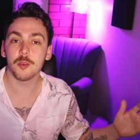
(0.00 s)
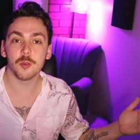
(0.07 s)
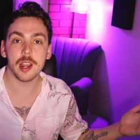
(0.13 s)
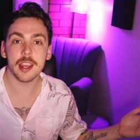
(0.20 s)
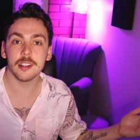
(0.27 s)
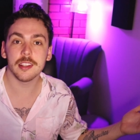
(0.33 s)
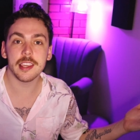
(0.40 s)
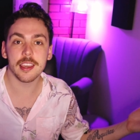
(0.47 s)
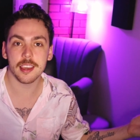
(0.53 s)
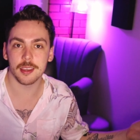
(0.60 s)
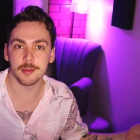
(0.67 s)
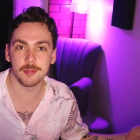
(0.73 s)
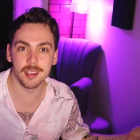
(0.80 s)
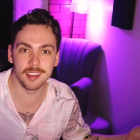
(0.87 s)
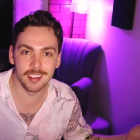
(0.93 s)
I rarely
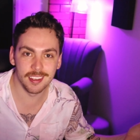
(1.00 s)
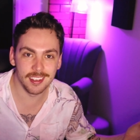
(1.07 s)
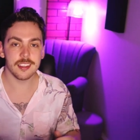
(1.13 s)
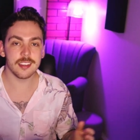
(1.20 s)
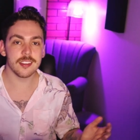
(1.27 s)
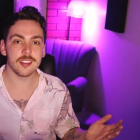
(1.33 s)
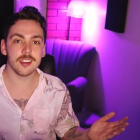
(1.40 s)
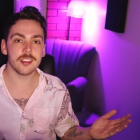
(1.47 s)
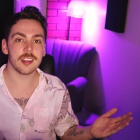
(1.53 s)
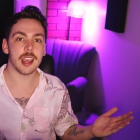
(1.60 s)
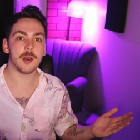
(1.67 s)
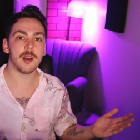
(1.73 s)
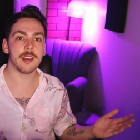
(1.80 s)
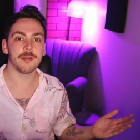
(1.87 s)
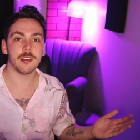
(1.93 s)
am. This is just
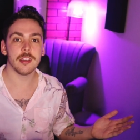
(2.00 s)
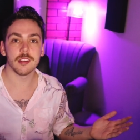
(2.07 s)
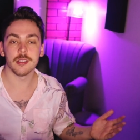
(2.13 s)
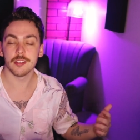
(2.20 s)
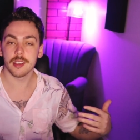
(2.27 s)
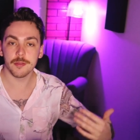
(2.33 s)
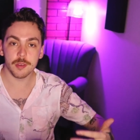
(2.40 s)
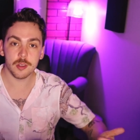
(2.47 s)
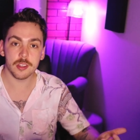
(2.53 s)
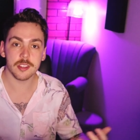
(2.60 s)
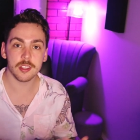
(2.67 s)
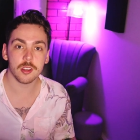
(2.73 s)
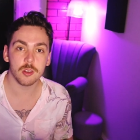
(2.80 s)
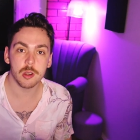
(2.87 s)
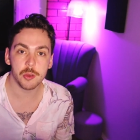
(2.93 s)
how I feel. If you
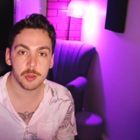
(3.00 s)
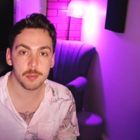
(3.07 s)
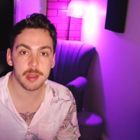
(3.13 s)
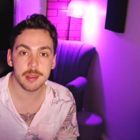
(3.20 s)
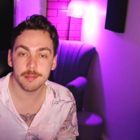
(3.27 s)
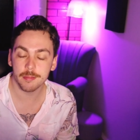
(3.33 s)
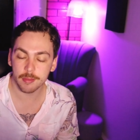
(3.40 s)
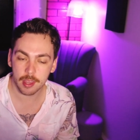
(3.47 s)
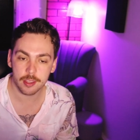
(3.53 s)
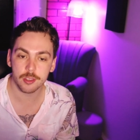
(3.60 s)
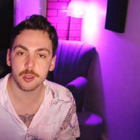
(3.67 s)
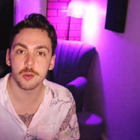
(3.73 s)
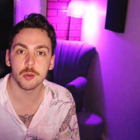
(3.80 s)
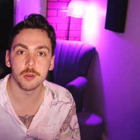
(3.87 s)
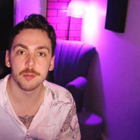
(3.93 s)
disagree with me,
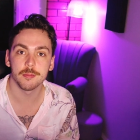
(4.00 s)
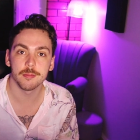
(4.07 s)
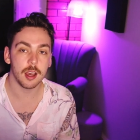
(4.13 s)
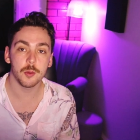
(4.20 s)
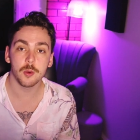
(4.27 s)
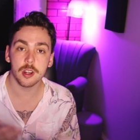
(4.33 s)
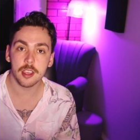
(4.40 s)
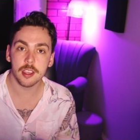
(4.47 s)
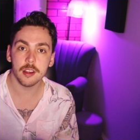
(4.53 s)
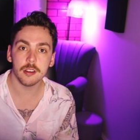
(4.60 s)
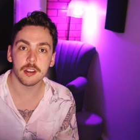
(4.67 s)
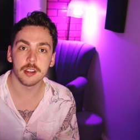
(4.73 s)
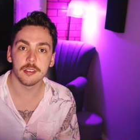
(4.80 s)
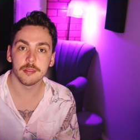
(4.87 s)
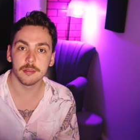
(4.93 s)
that's cool. I want to
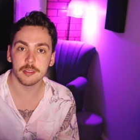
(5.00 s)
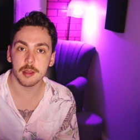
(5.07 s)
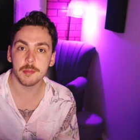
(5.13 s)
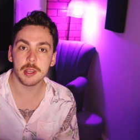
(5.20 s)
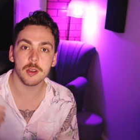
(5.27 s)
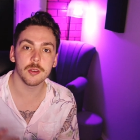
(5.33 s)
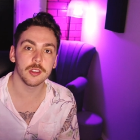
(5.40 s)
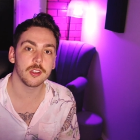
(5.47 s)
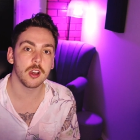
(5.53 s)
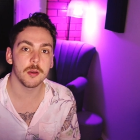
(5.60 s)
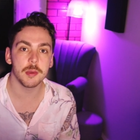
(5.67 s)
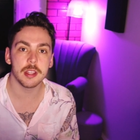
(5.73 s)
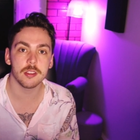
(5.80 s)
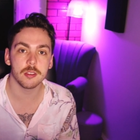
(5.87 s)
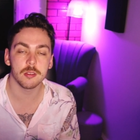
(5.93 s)
hear it. Let me know in the
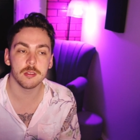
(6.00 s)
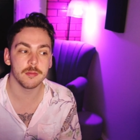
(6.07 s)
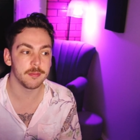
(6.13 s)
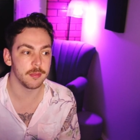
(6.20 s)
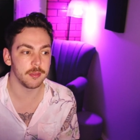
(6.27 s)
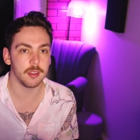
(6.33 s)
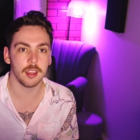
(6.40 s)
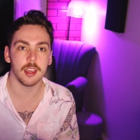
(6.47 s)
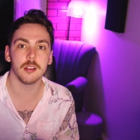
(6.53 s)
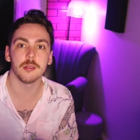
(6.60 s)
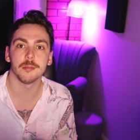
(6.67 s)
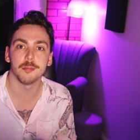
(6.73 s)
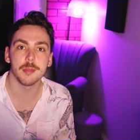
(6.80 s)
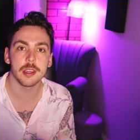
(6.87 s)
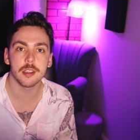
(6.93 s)
comments or,
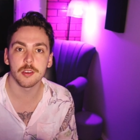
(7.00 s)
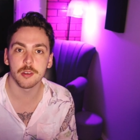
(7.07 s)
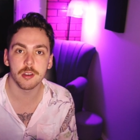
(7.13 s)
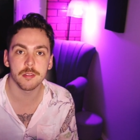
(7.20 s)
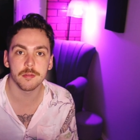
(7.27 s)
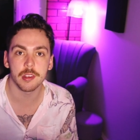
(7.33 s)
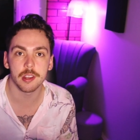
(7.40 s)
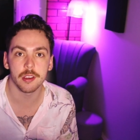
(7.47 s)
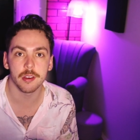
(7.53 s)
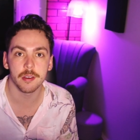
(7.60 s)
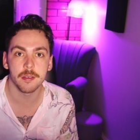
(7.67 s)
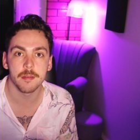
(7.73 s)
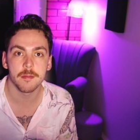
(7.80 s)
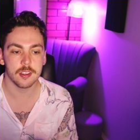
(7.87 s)
hell, make your own video.